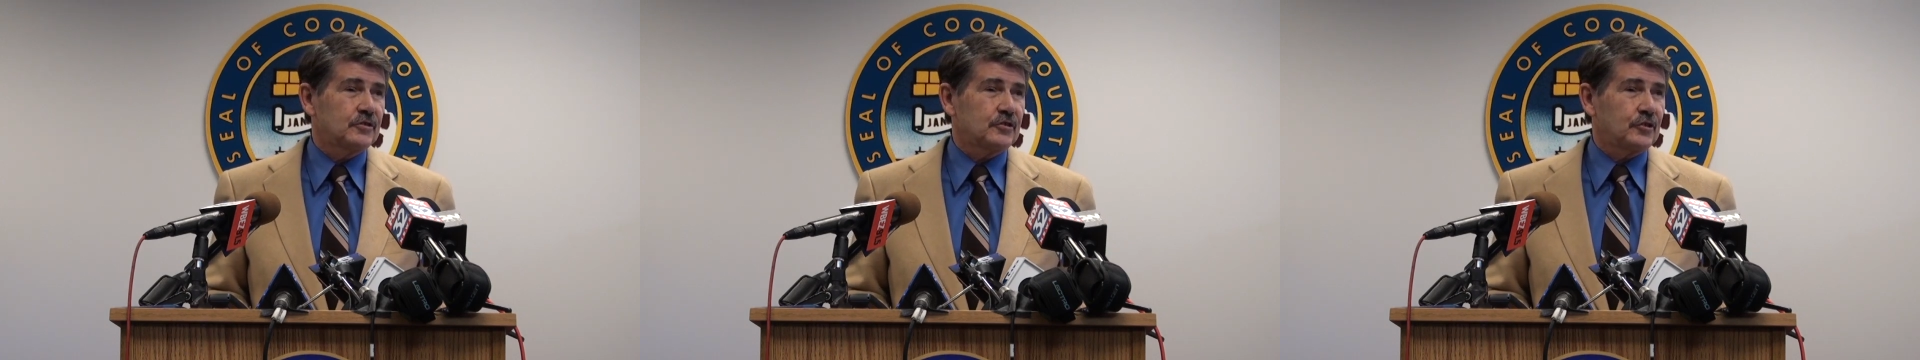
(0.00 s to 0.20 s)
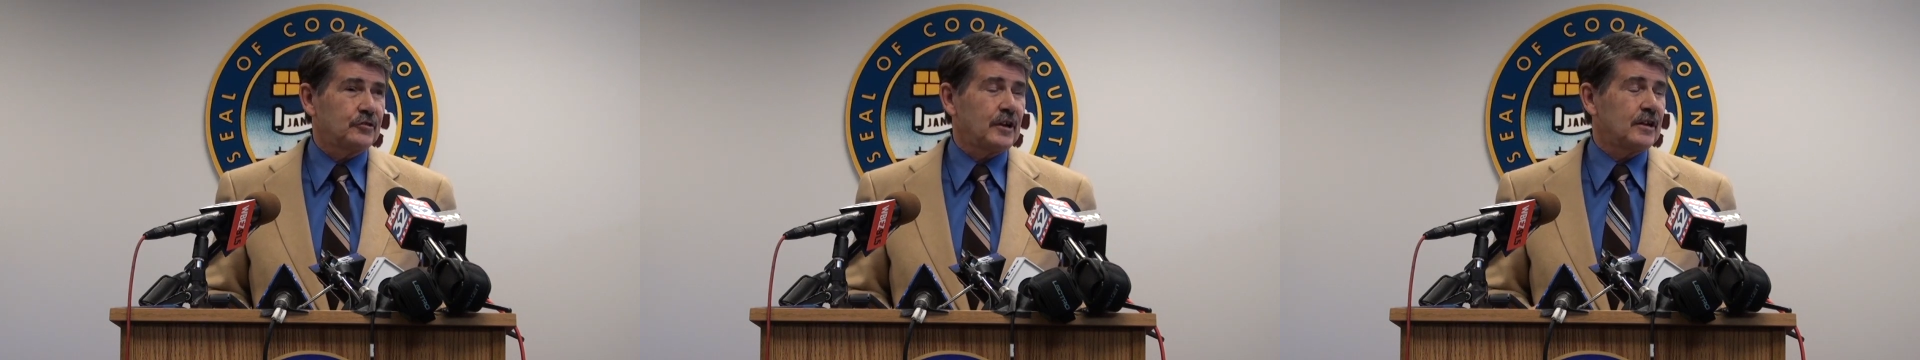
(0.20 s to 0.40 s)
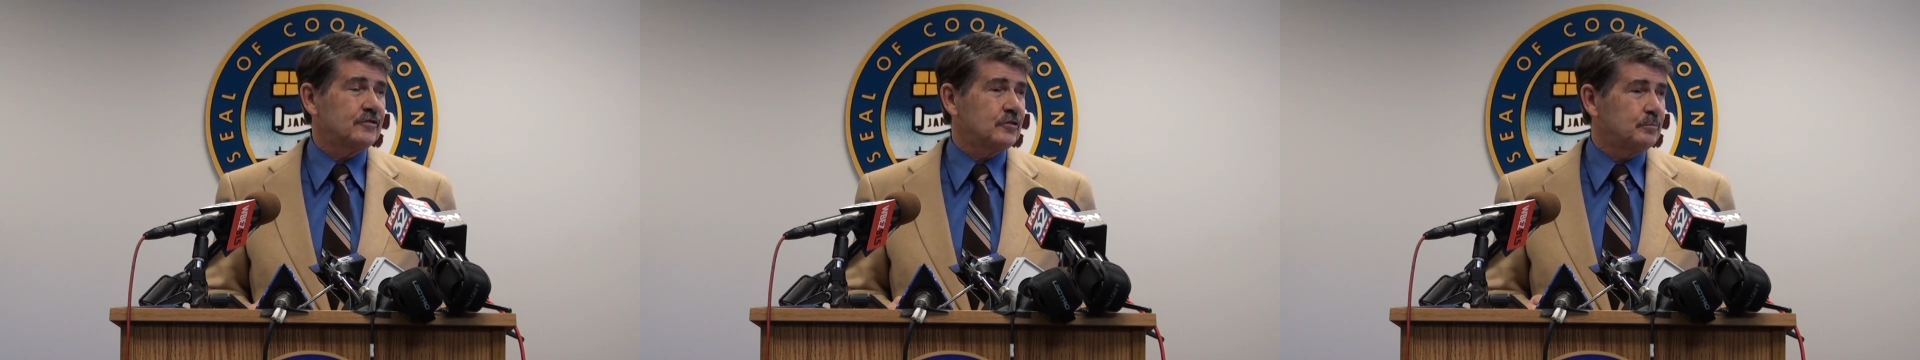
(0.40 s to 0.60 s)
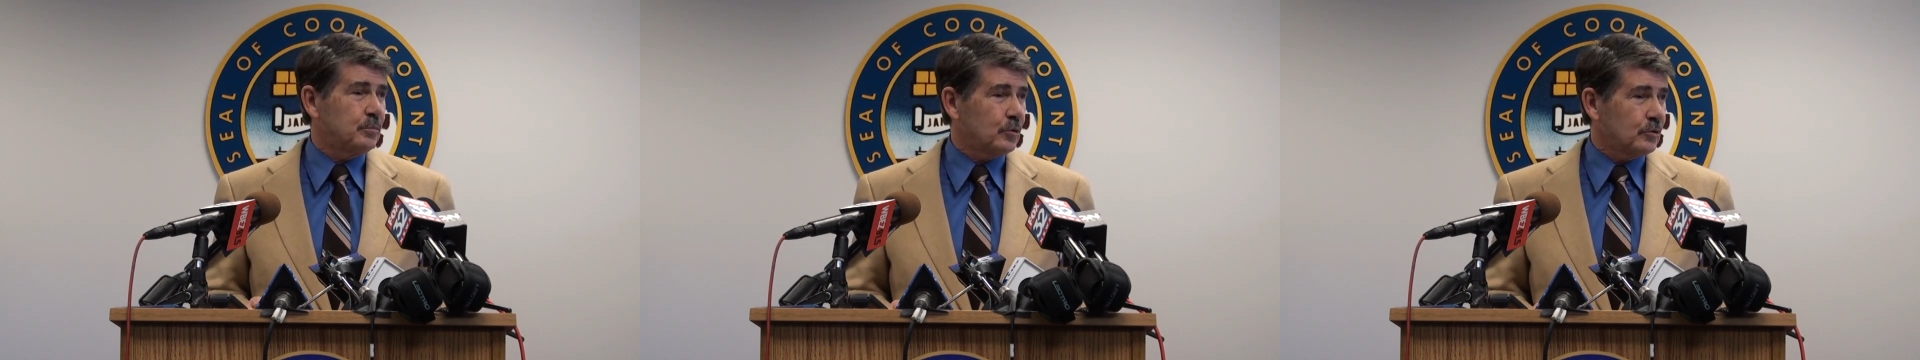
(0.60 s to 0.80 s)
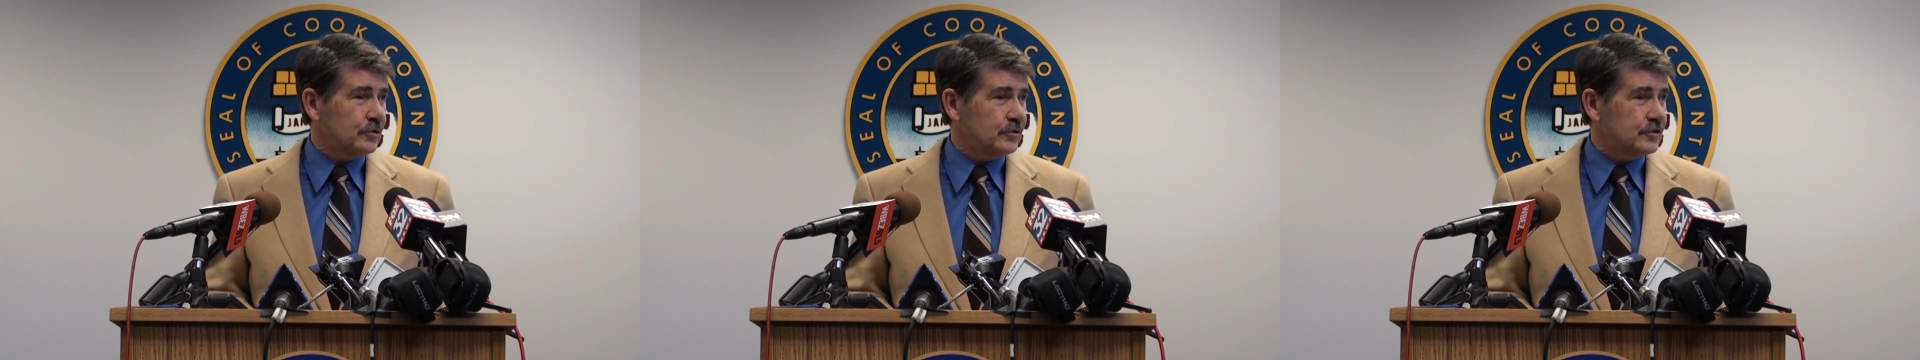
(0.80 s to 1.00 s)
Turnout's
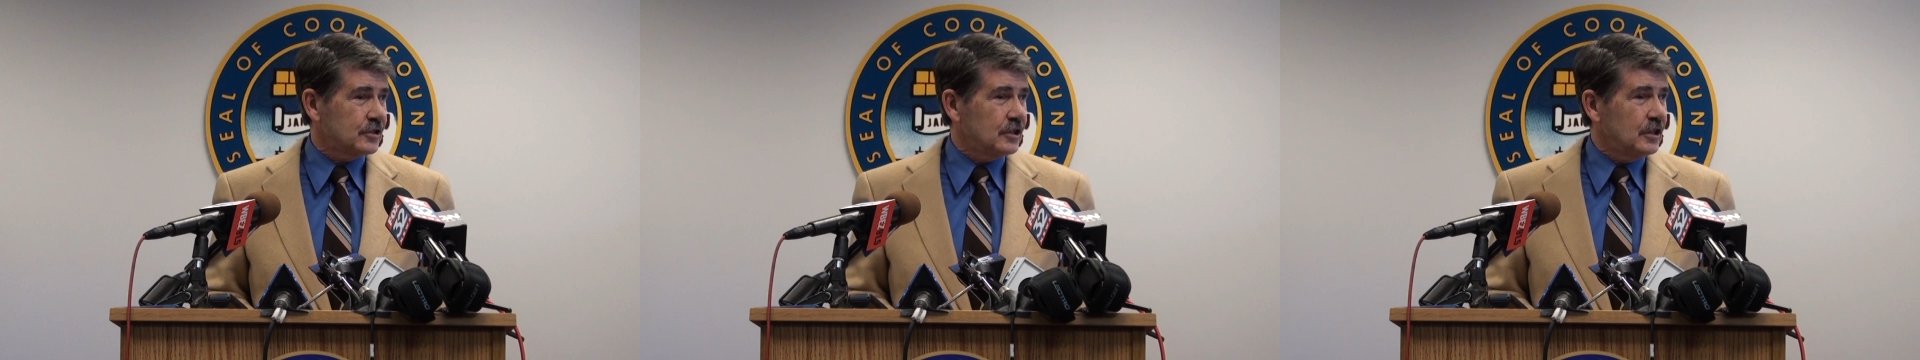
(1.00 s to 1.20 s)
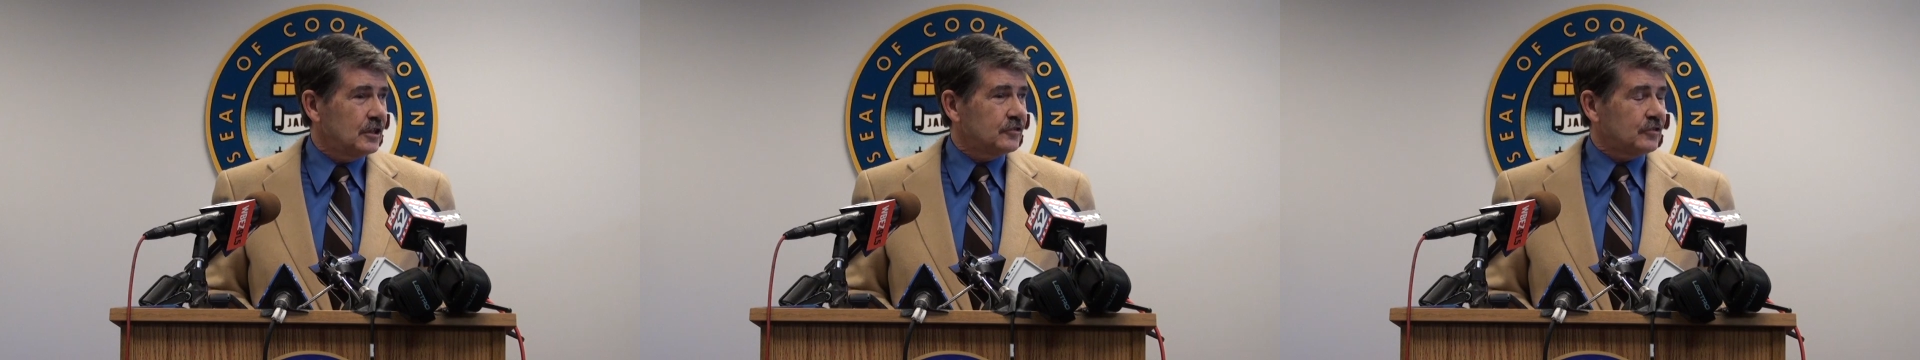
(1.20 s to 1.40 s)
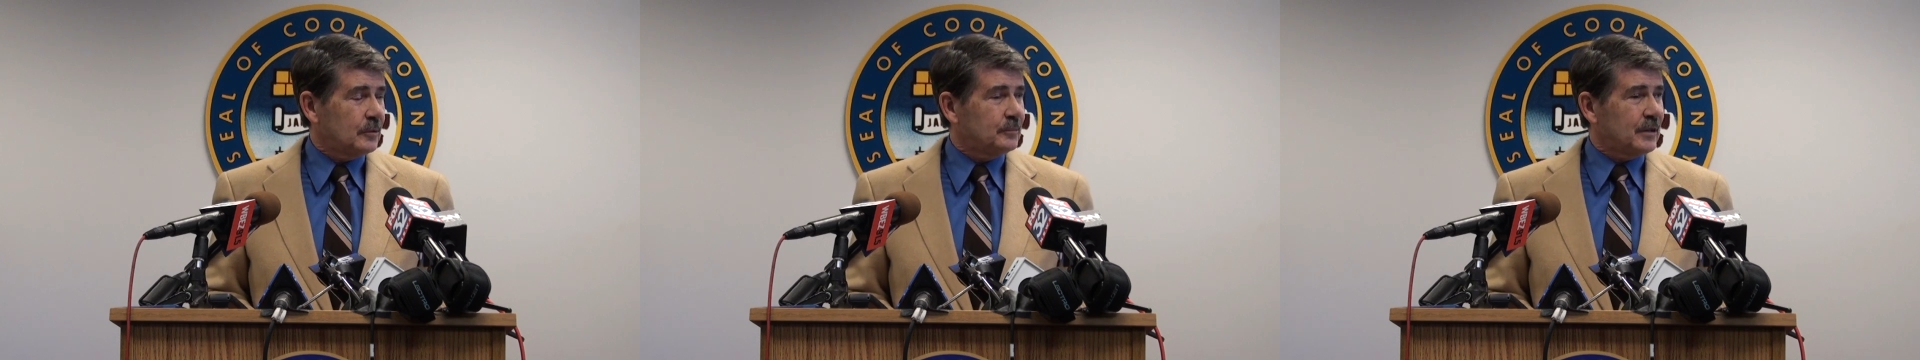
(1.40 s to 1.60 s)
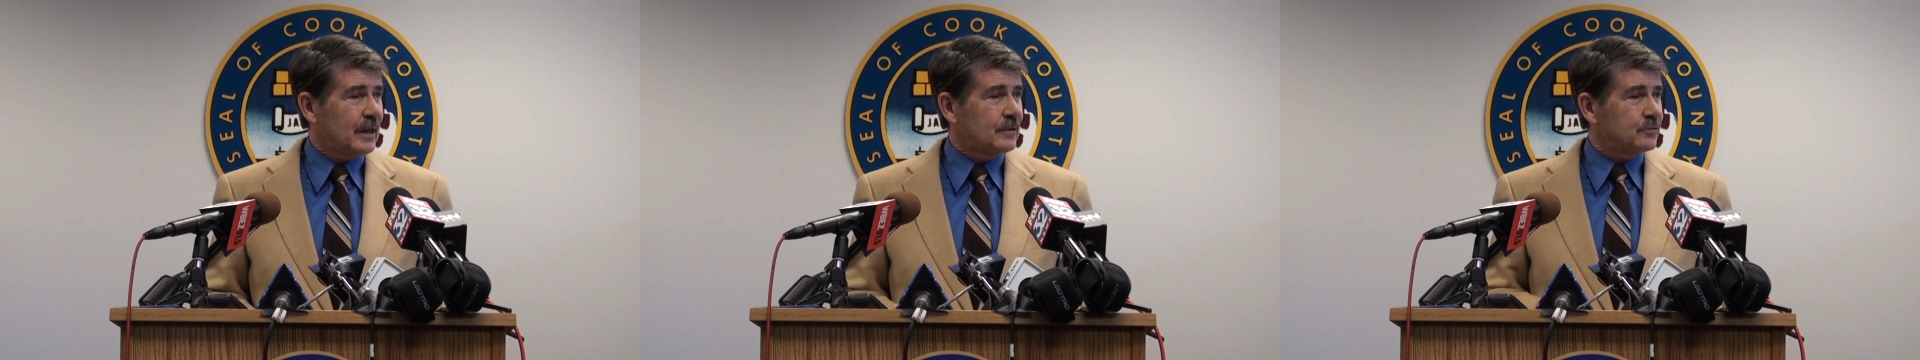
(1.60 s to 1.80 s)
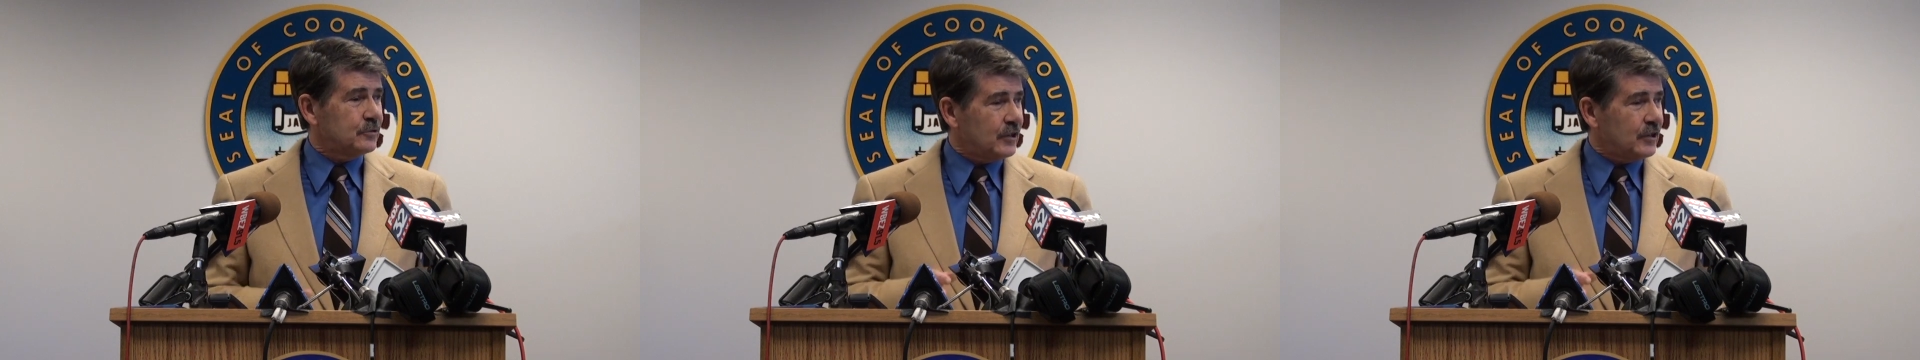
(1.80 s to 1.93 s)
important. Sometimes